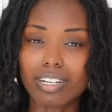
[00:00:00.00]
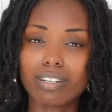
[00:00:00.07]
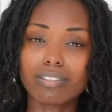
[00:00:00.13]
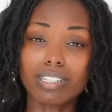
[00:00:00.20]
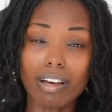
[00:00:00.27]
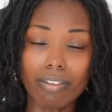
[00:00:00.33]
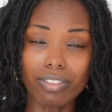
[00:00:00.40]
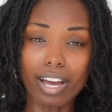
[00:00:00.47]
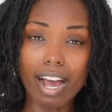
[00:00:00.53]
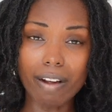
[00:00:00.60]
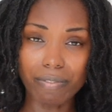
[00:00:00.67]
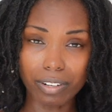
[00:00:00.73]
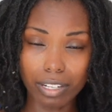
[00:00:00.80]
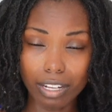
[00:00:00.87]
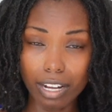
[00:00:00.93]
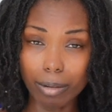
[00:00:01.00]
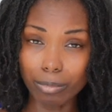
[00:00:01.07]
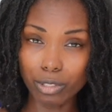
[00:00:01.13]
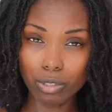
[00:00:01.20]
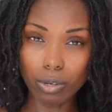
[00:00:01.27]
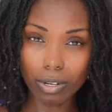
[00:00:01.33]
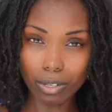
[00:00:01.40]
And South Africa,
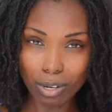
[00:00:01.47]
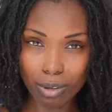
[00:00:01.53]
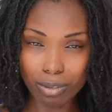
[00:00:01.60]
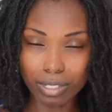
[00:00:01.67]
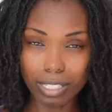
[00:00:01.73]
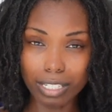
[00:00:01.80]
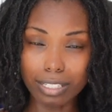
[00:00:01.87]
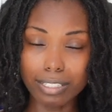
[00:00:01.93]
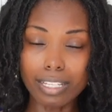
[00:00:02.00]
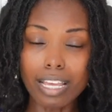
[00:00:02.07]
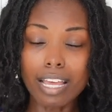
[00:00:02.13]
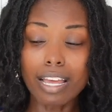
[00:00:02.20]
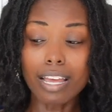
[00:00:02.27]
I'm sure, knows this.